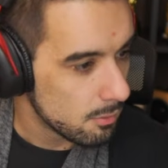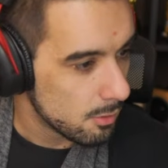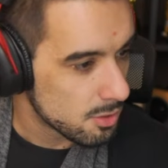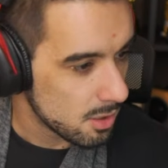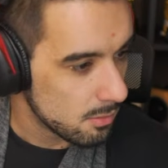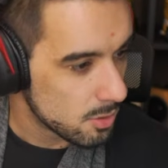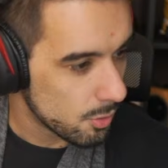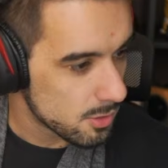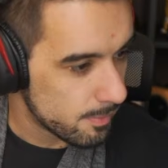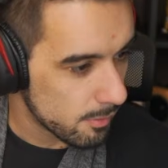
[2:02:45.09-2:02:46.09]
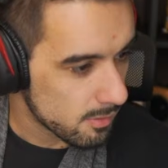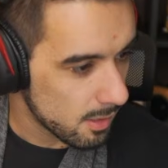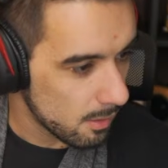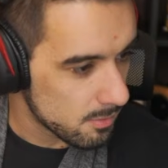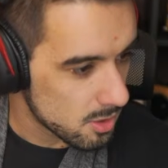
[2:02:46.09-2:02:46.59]
know she enjoys both
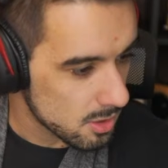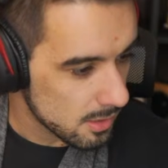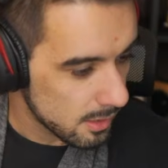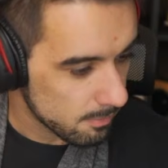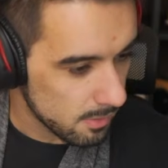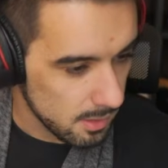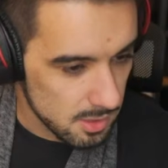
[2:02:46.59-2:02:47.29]
games just like me.